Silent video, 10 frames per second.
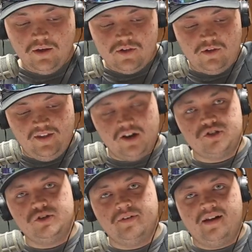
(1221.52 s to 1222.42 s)
So they go
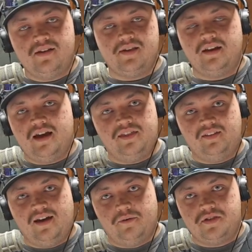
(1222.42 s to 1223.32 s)
to Valley City. I think
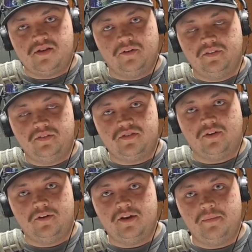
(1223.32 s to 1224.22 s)
that one's
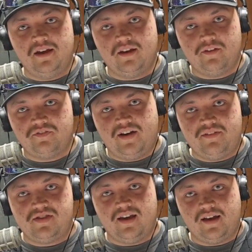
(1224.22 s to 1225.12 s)
certain to be another
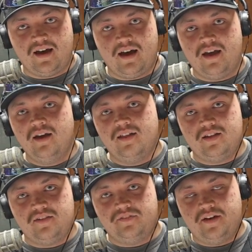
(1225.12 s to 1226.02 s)
5-set guy.
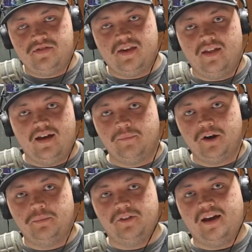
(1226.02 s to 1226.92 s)
That's a 5-set. I'm going
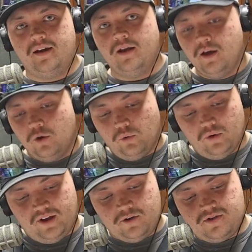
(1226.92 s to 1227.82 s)
to put that on.
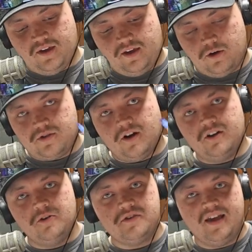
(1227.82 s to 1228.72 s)
Here's our
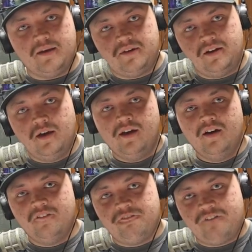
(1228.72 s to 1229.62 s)
new segment,
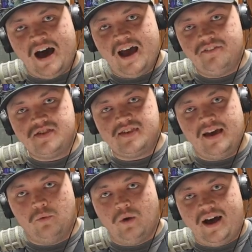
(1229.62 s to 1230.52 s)

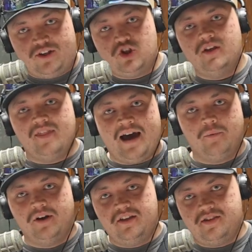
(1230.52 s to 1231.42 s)
5-set watch. That
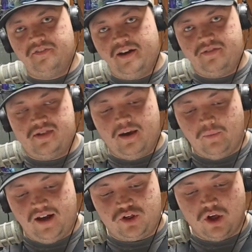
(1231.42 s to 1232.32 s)
one is a 5-set
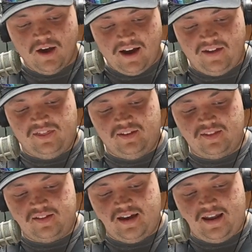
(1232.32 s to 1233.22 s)
watch. I think
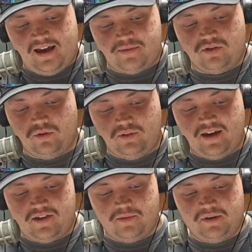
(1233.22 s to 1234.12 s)
that absolutely
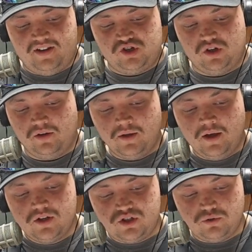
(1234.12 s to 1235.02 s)
has the potential
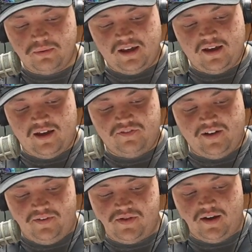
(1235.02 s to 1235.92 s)
to be a
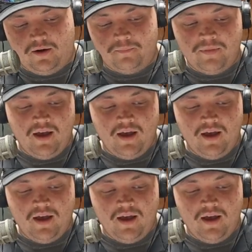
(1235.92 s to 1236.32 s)
5-setter.